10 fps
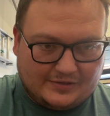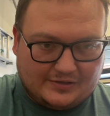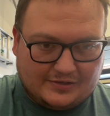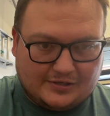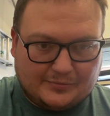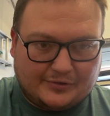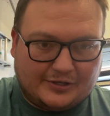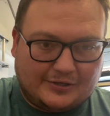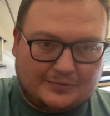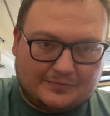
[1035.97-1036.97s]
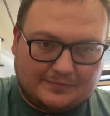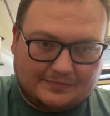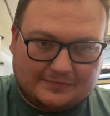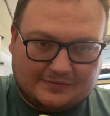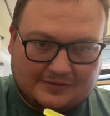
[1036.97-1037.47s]
There we go.
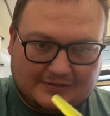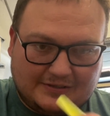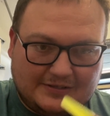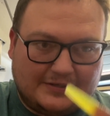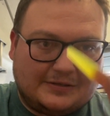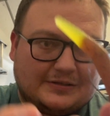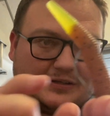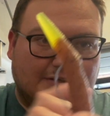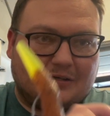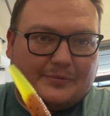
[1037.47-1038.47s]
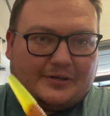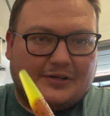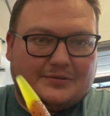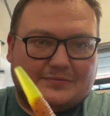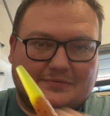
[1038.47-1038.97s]
There we
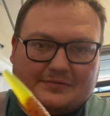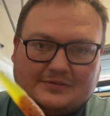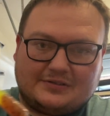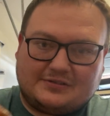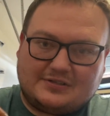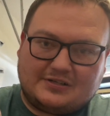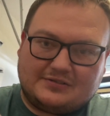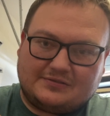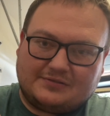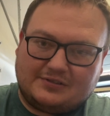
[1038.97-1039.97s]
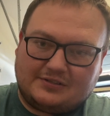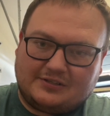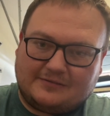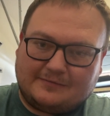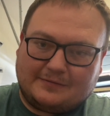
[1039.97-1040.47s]
go. It's not
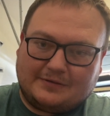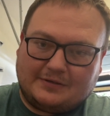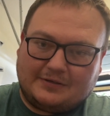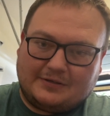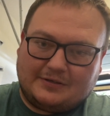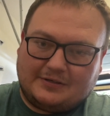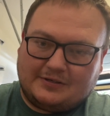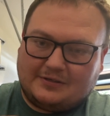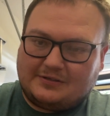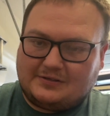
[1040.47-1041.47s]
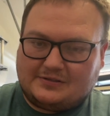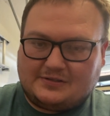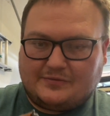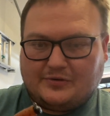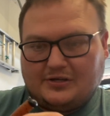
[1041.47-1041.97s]
really. Let's
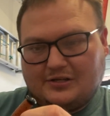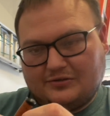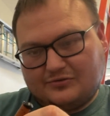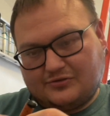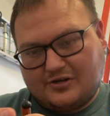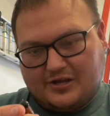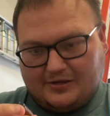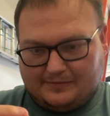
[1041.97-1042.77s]
see if we can get it straight.